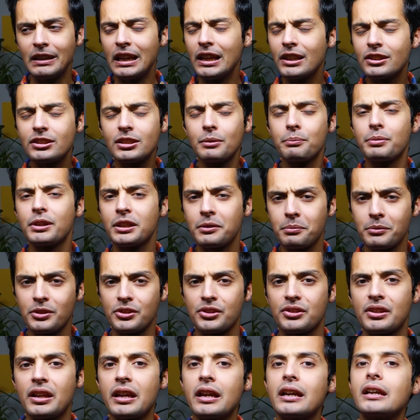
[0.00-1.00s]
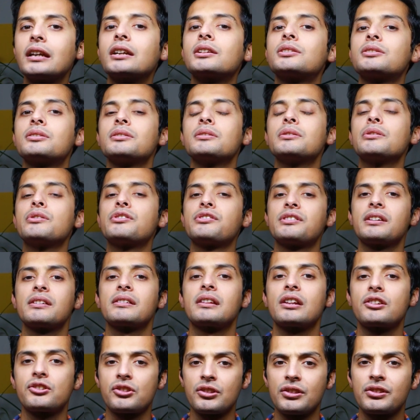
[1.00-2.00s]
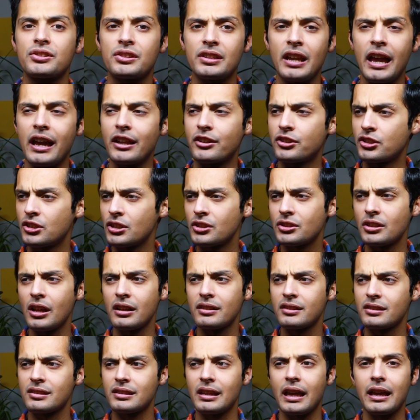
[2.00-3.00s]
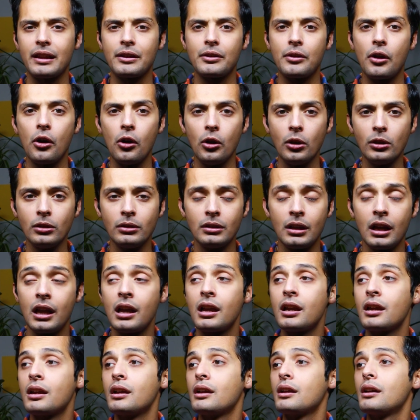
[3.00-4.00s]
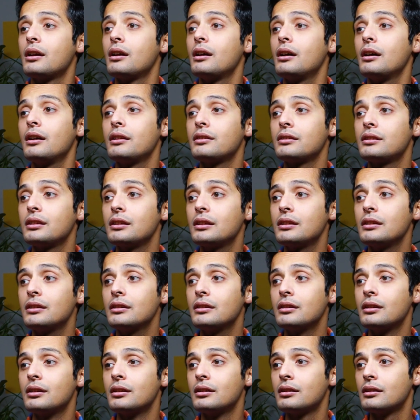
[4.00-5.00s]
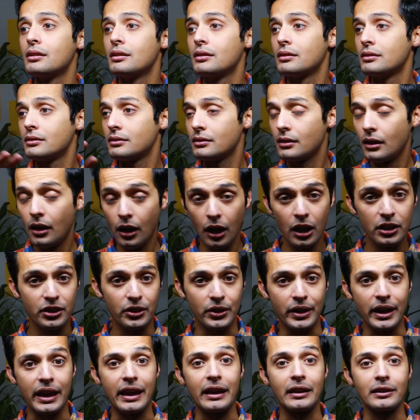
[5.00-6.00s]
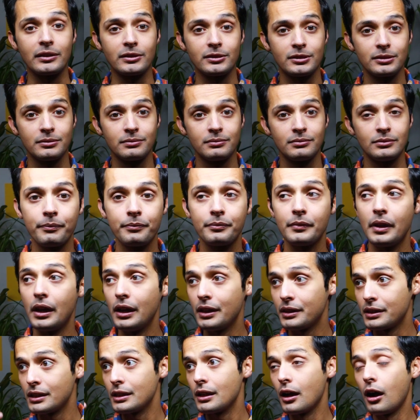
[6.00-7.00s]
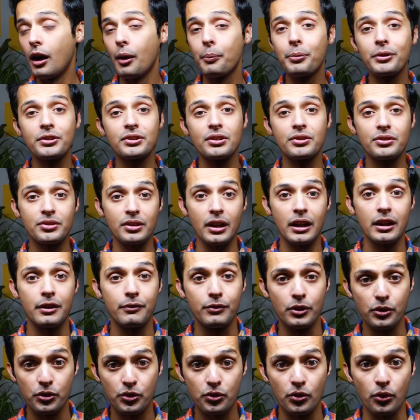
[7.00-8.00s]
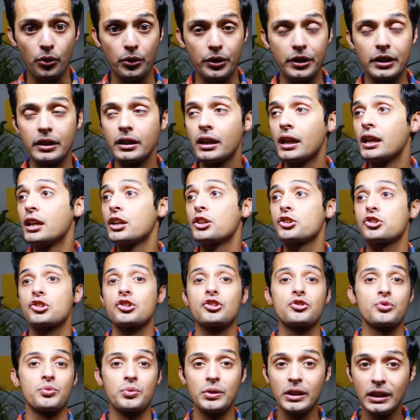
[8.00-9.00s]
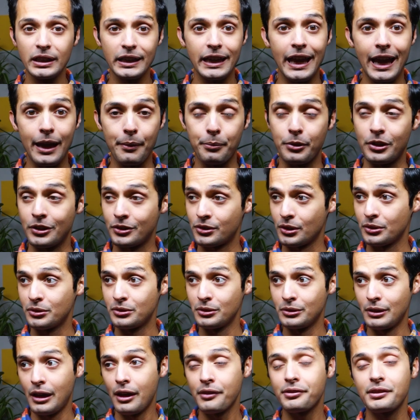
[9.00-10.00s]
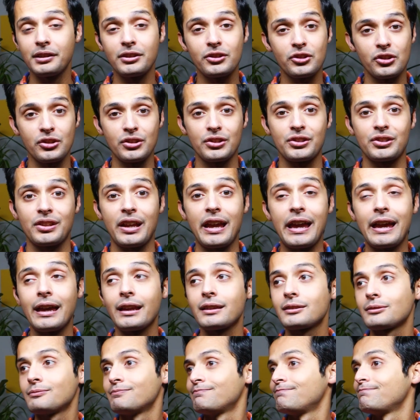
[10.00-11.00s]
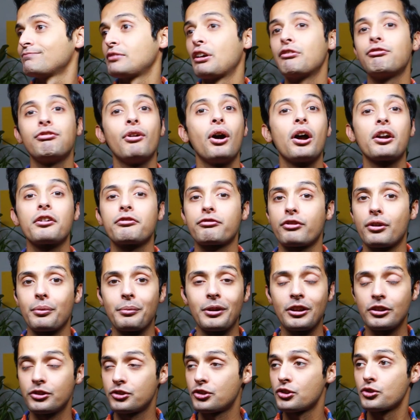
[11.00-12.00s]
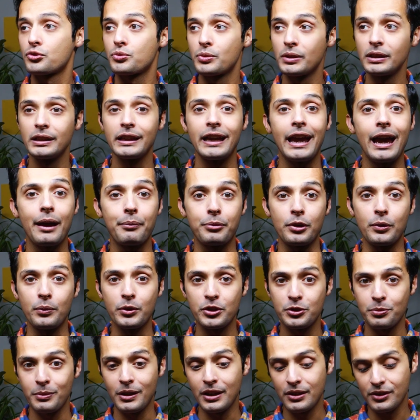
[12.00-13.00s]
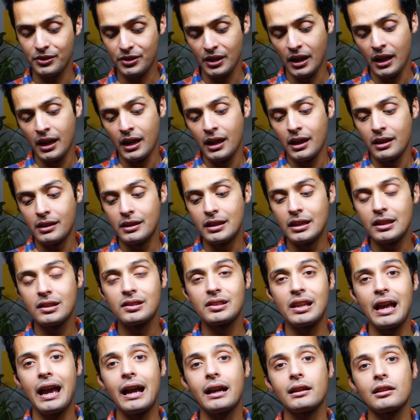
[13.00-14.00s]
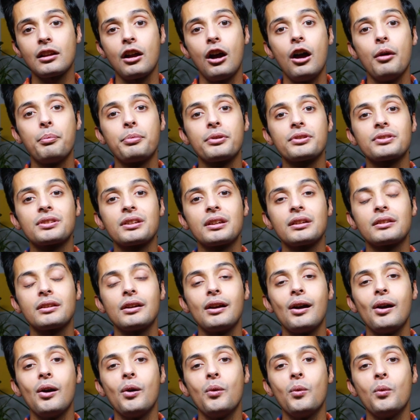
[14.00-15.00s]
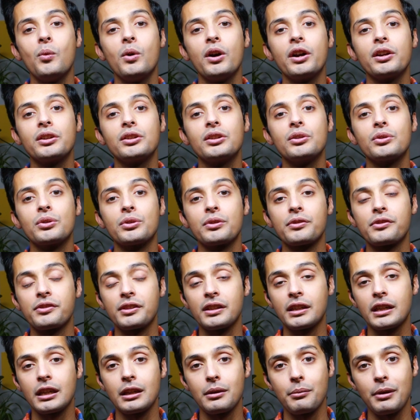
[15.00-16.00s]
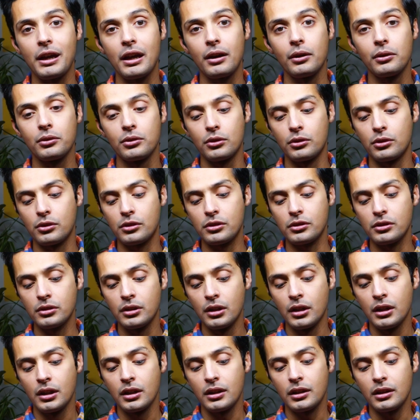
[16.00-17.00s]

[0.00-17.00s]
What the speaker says: It's a big mistake to think that she's sad. She's not sad at all. On the other hand, on the opposite side of the story, she's really happy. So do not think she's sad. Far from it. She's really happy, which means the exact opposite of what you're thinking about or,